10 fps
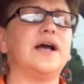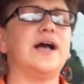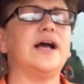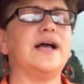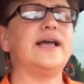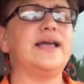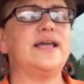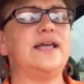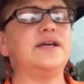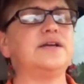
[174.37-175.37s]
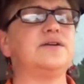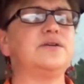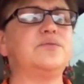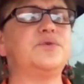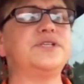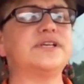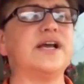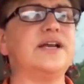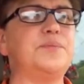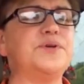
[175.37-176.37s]
I was
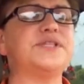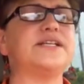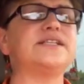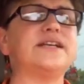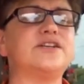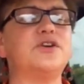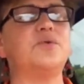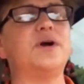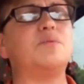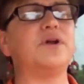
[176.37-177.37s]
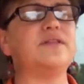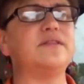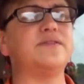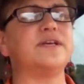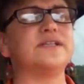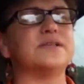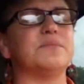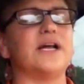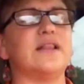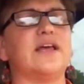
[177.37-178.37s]
kind of presented, and you know what, one of the things in
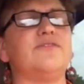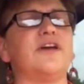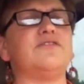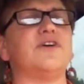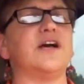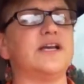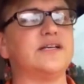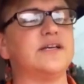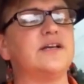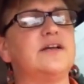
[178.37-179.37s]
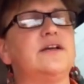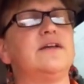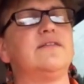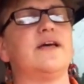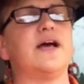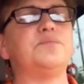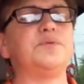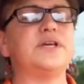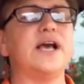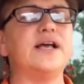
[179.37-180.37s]
my life I find that
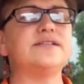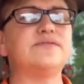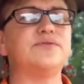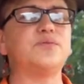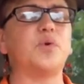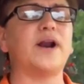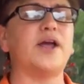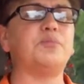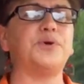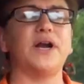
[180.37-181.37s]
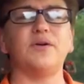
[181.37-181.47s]
because of what I put